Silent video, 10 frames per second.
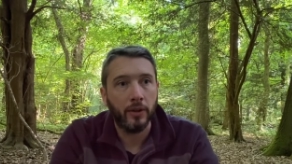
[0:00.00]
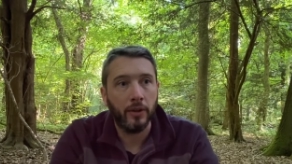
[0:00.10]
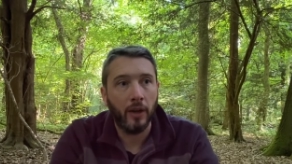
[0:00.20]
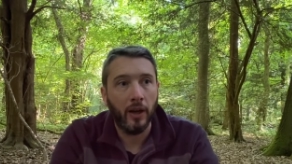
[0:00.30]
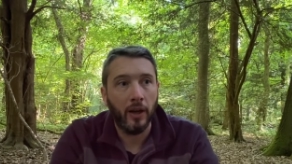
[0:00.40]

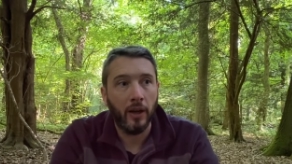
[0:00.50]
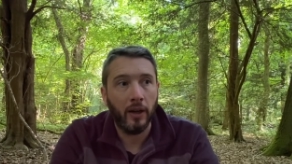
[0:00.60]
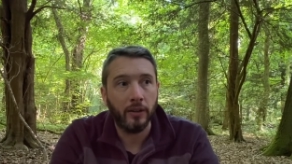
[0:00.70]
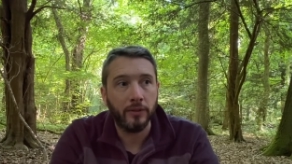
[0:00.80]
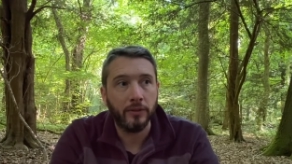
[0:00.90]

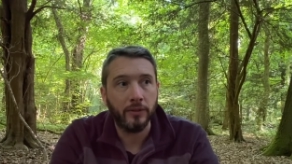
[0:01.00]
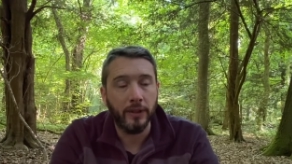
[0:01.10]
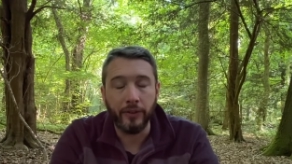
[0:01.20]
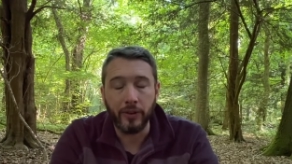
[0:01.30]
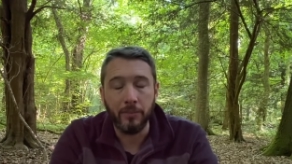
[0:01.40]

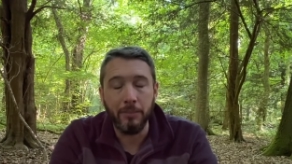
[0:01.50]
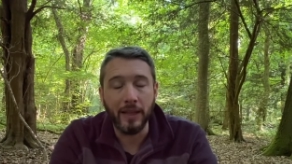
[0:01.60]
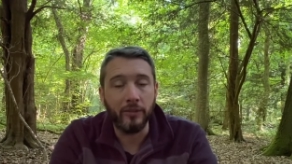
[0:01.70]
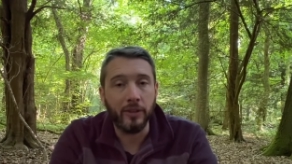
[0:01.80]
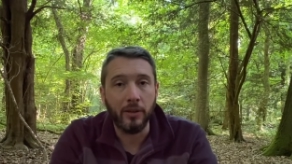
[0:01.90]
so the
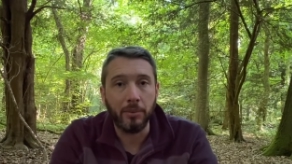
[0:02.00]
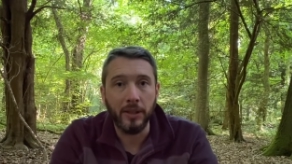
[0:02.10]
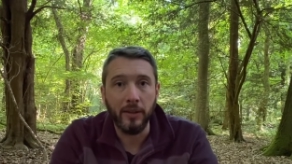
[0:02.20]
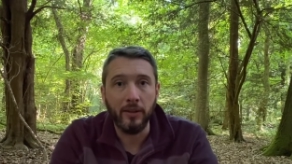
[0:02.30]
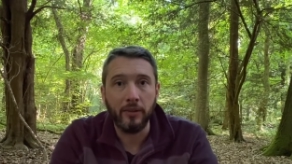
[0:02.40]
MateShip
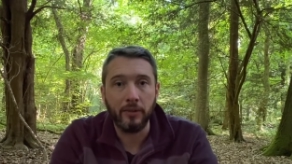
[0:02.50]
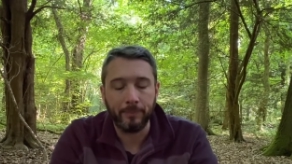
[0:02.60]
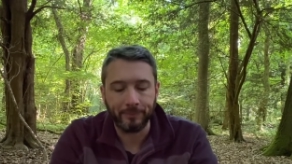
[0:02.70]
is,